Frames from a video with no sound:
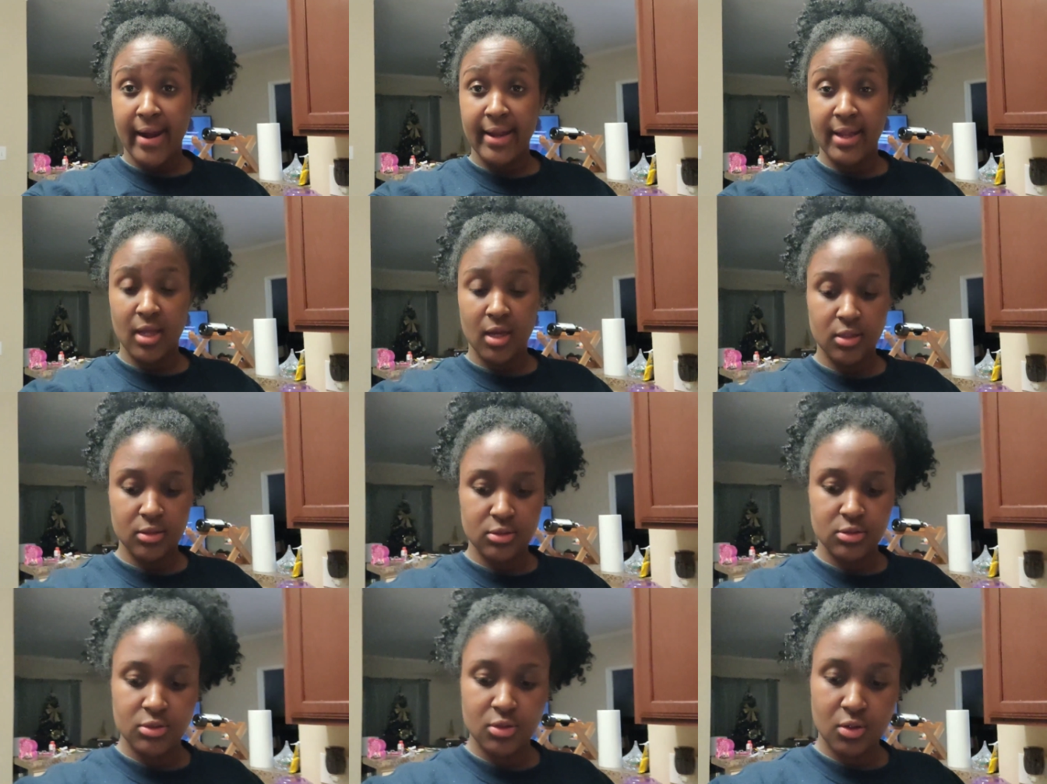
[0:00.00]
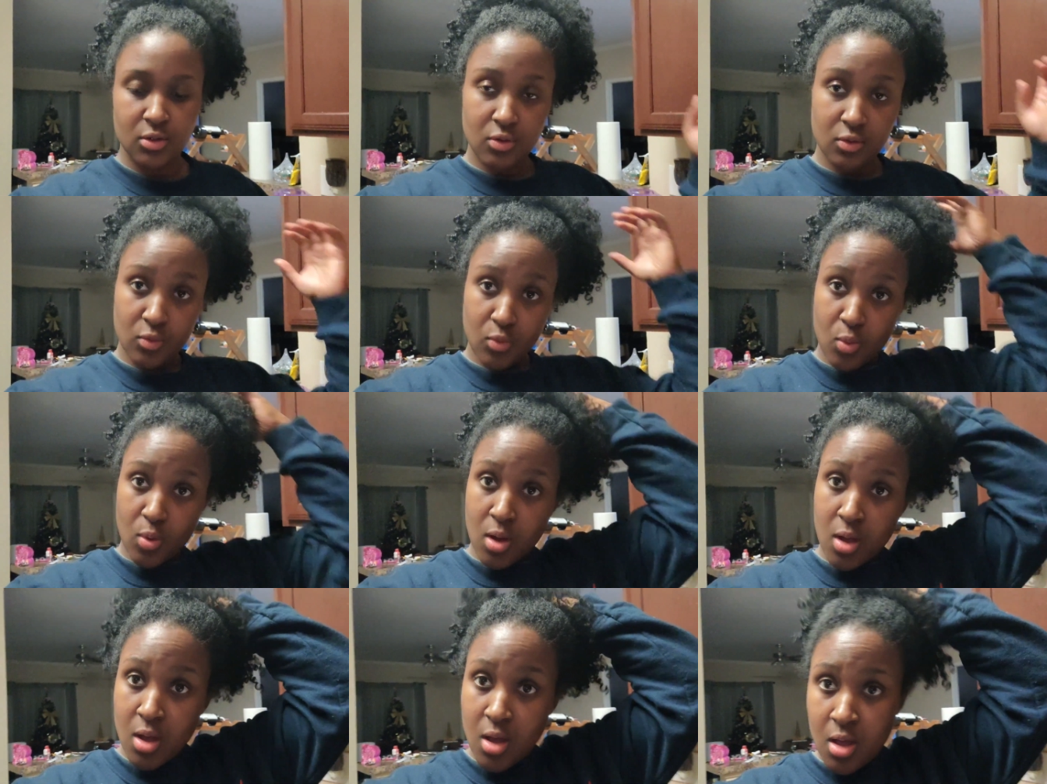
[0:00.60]
All right, y'all.
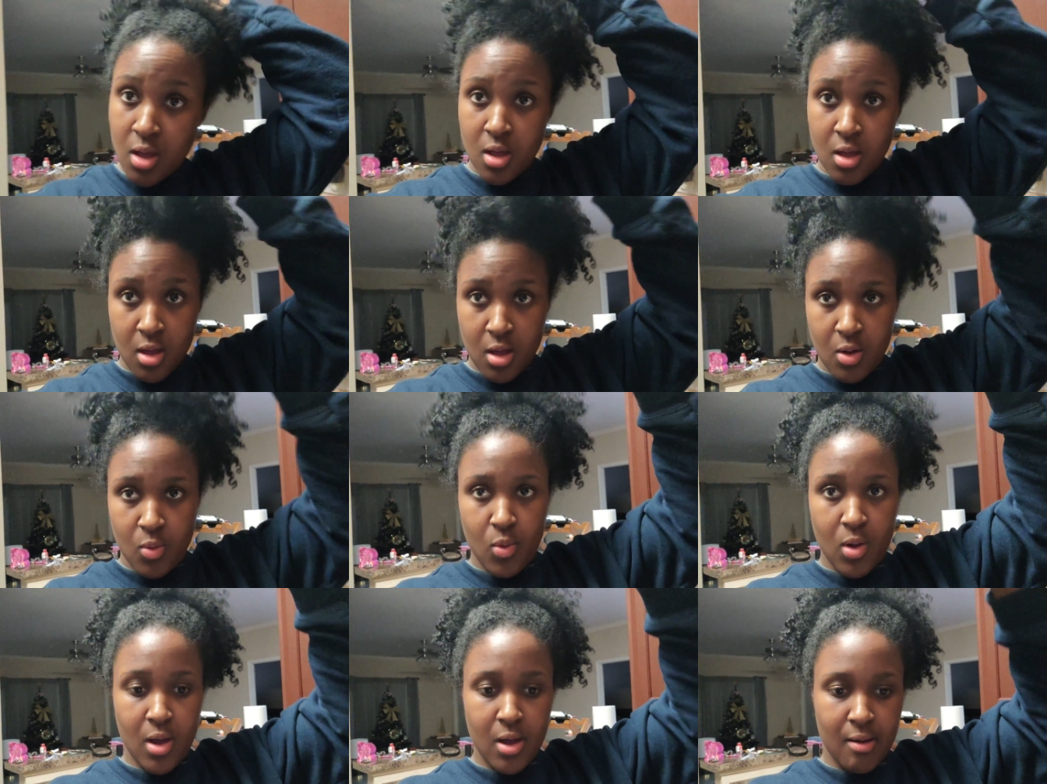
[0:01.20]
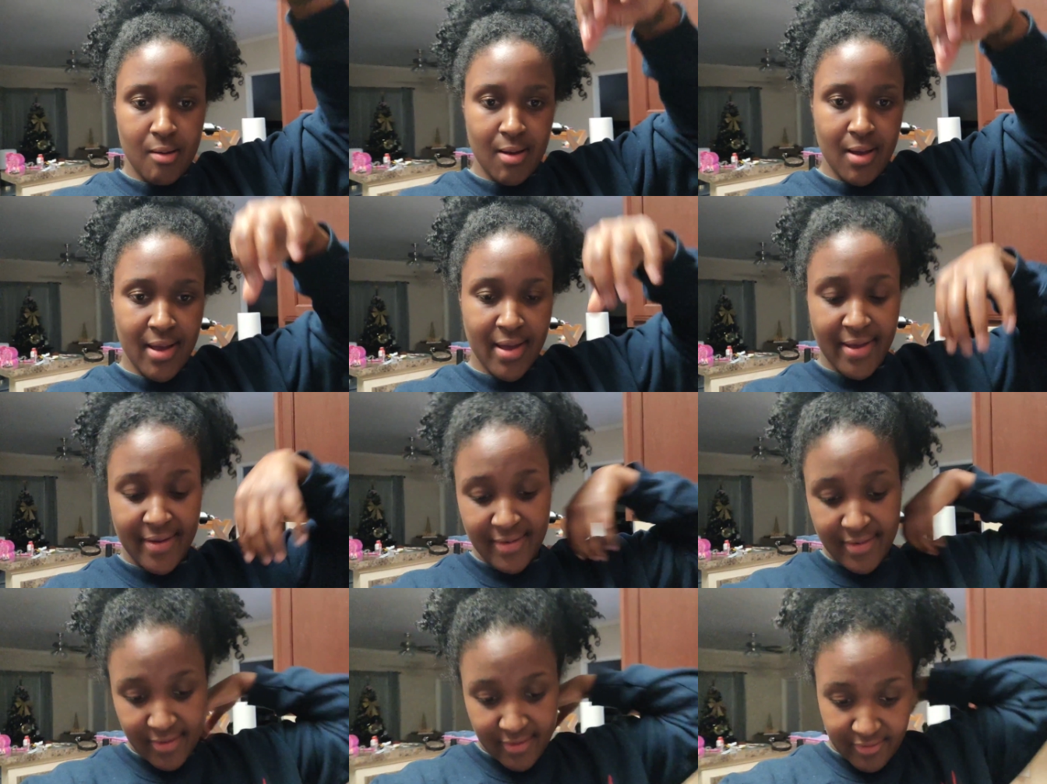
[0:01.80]
So while I
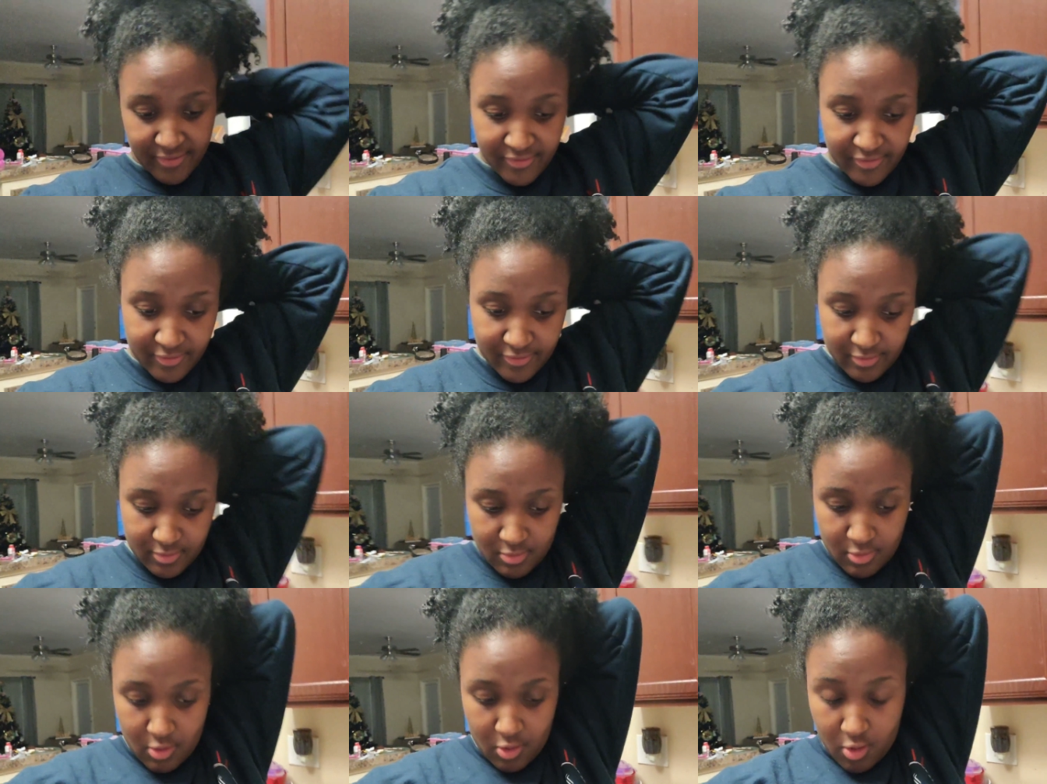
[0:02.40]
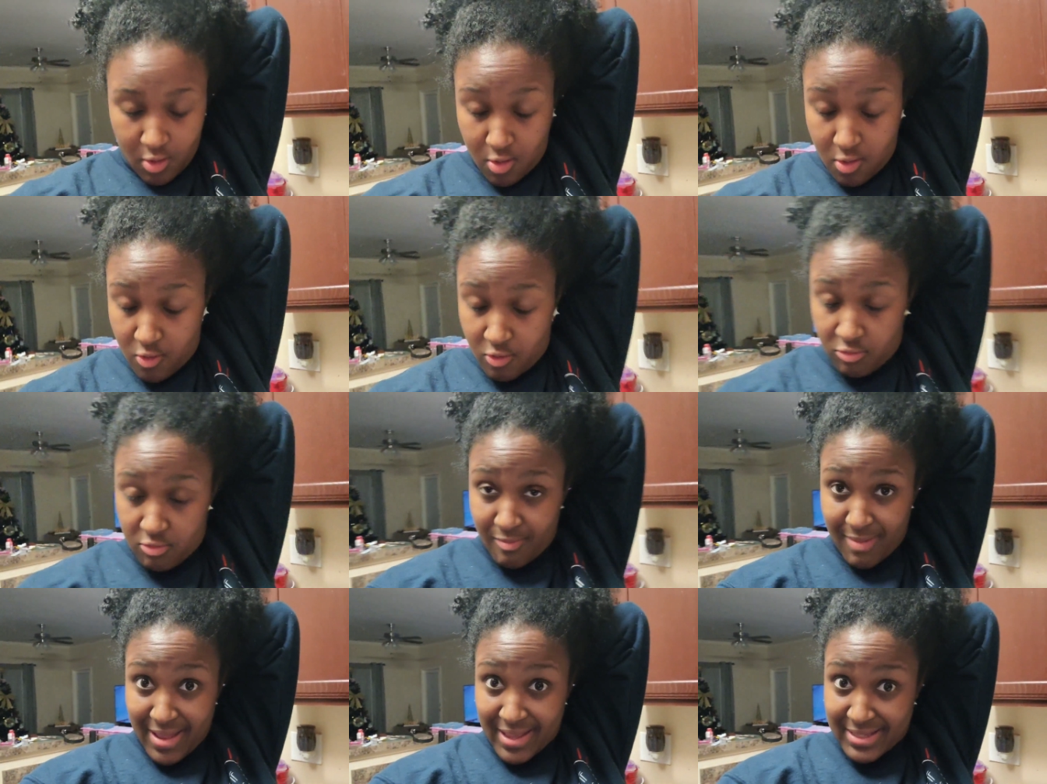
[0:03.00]
have
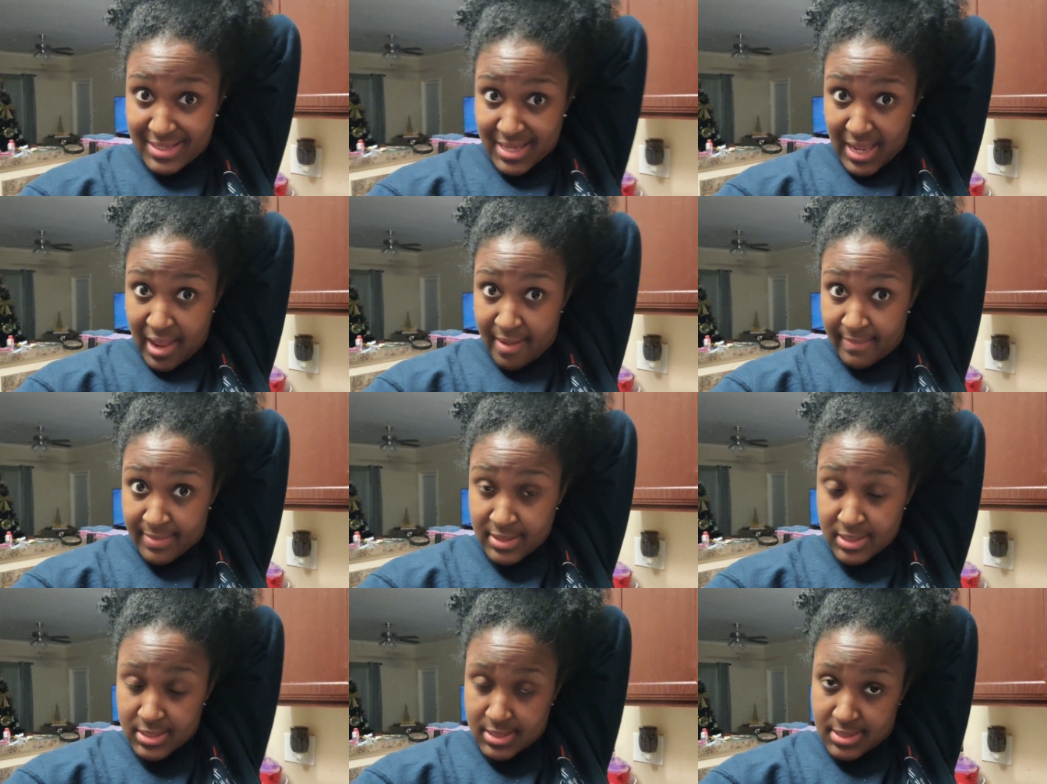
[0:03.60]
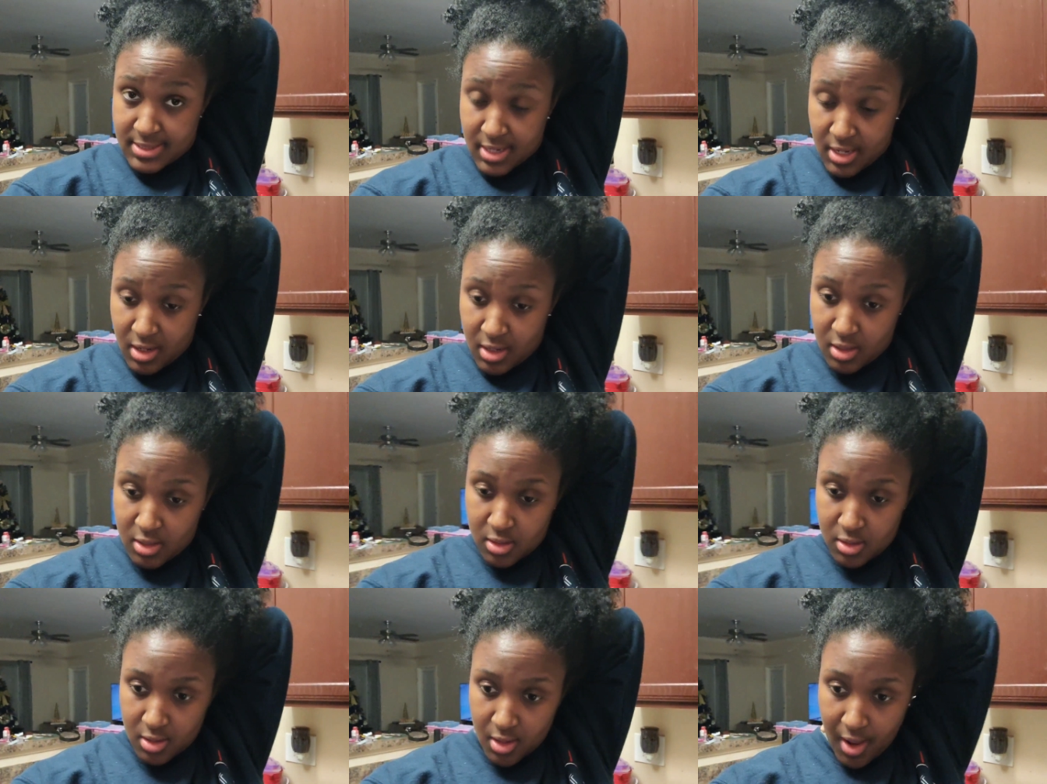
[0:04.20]
all of my assignments
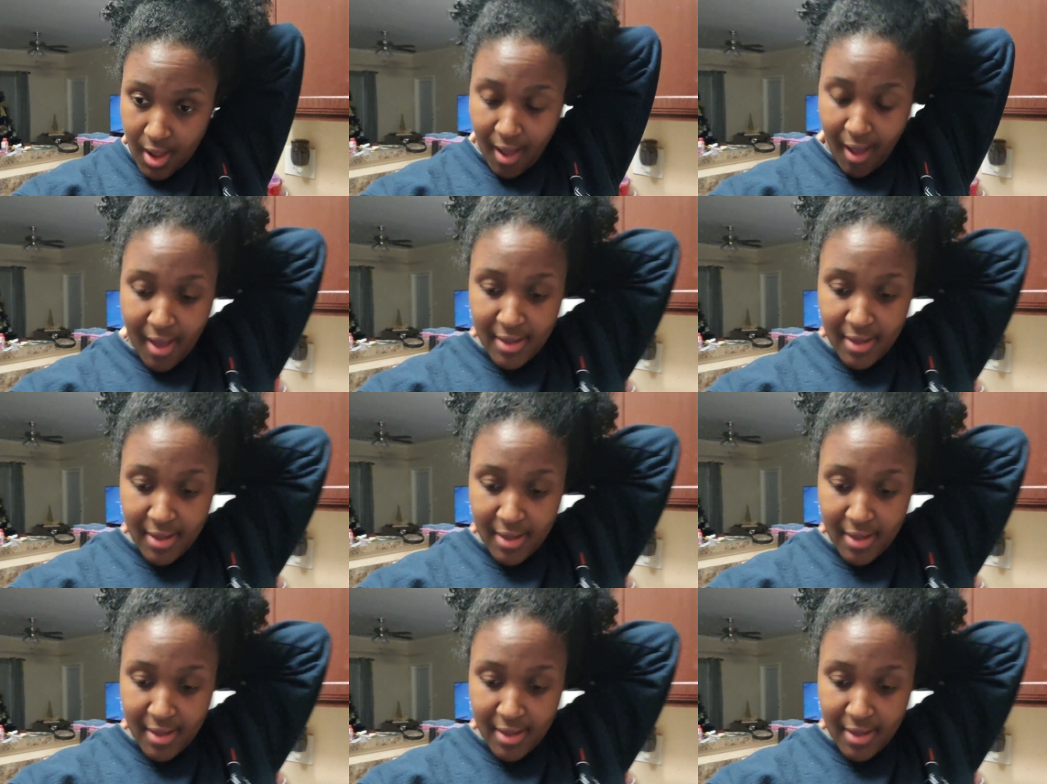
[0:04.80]
done,